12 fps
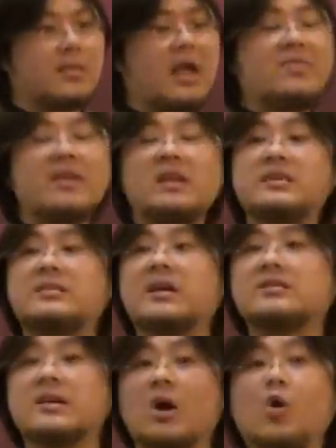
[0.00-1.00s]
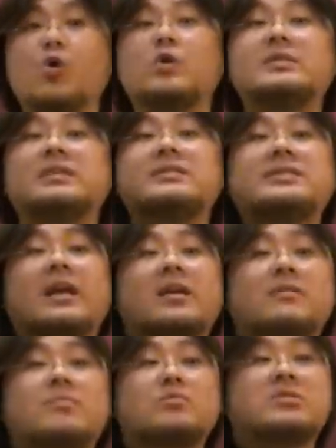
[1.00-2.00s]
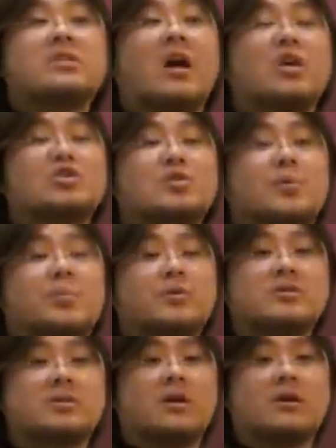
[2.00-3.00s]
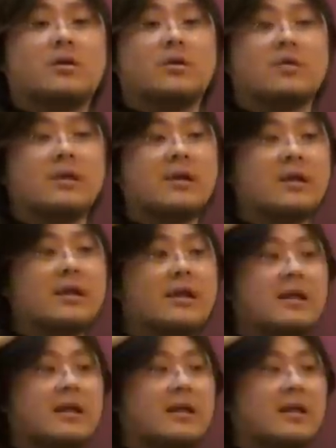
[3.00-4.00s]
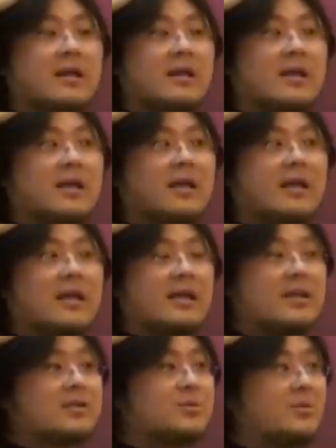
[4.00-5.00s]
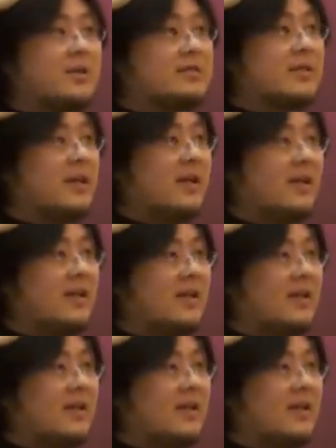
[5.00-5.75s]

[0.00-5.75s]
And then he says, who is the second most knowledgeable person on earth? And guess who they said?